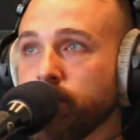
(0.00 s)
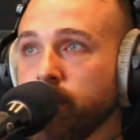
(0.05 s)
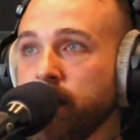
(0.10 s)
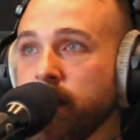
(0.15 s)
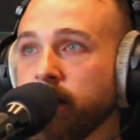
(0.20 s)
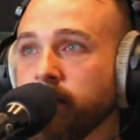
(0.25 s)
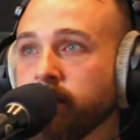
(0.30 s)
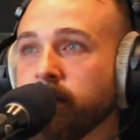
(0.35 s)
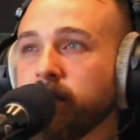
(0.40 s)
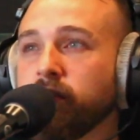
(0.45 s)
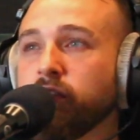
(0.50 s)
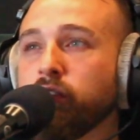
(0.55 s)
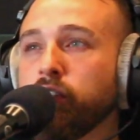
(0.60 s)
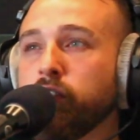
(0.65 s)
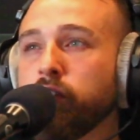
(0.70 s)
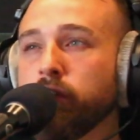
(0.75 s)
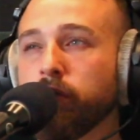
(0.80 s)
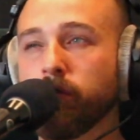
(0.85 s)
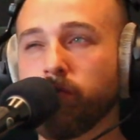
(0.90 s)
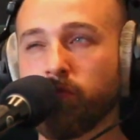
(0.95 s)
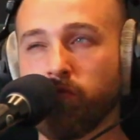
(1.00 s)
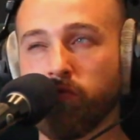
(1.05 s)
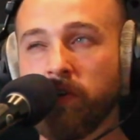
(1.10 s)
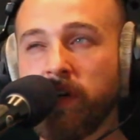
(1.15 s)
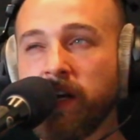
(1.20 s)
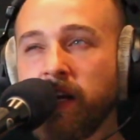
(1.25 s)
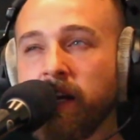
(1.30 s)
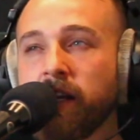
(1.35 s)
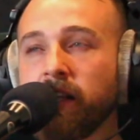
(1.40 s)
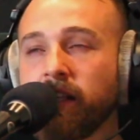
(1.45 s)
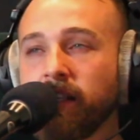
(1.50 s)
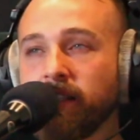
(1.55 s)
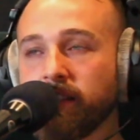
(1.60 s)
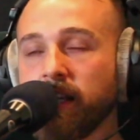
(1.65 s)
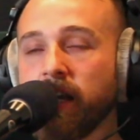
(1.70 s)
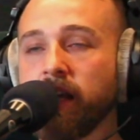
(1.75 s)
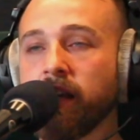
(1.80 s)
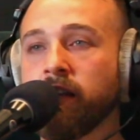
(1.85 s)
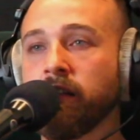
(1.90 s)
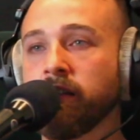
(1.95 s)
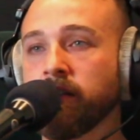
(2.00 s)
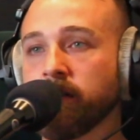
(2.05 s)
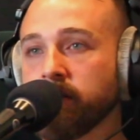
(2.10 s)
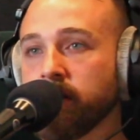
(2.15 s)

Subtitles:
and really taking the